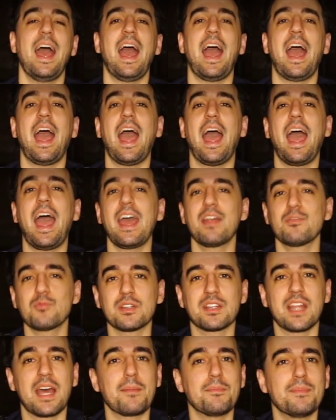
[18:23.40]
And
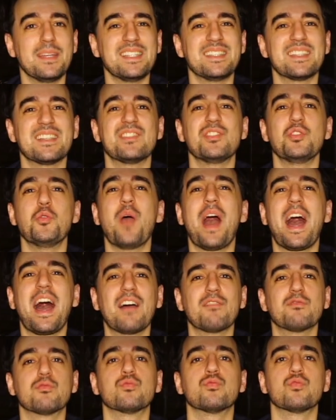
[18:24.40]
what that means is you
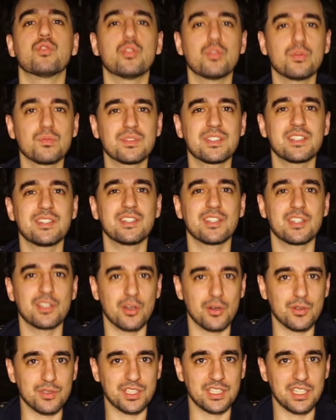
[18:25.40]
have room to
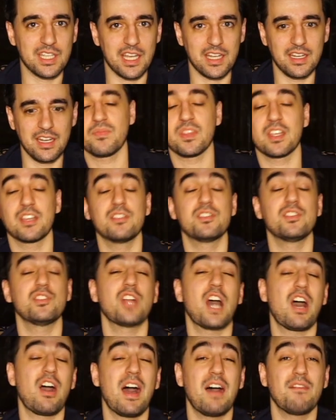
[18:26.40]
negotiate because you
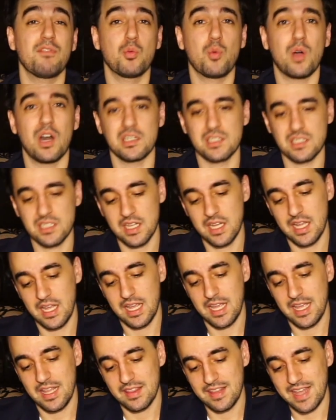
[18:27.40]
now have a watch
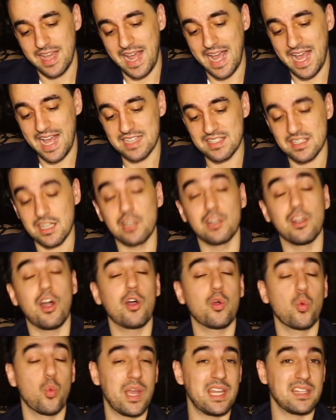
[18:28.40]
that has a
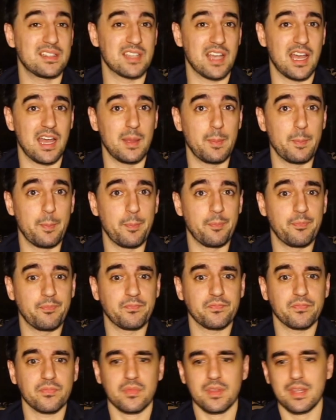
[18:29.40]
long wait time
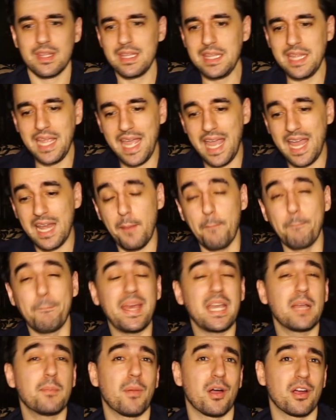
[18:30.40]
and a
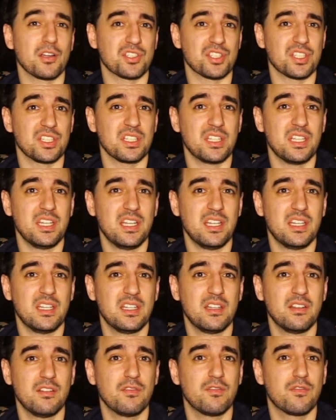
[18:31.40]
big margin
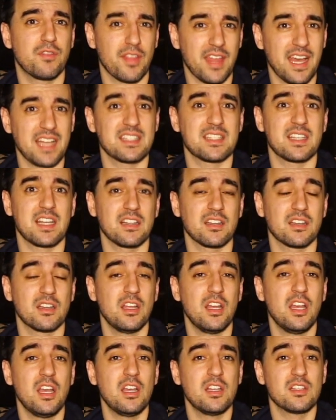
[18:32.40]
for that seller.
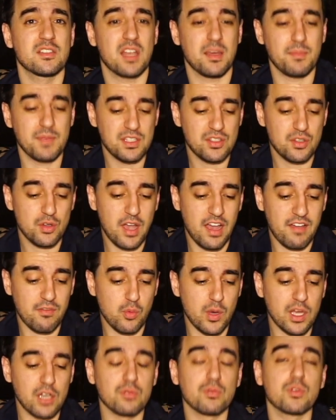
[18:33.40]
So that means you have
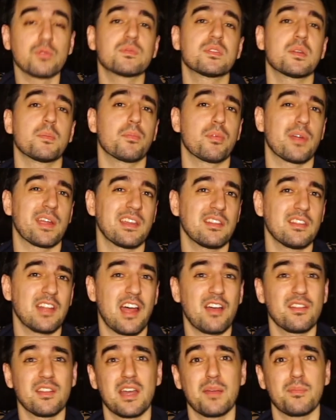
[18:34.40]
wiggle room to bring
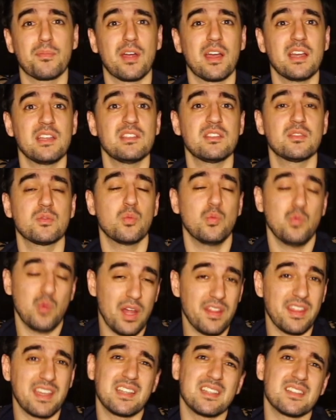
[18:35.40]
down that price while
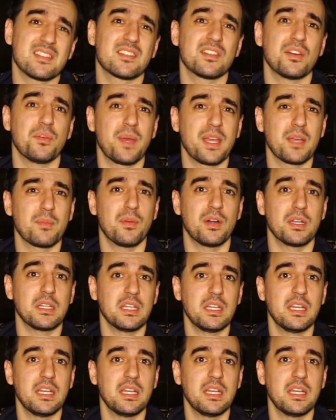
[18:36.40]
they can still make money.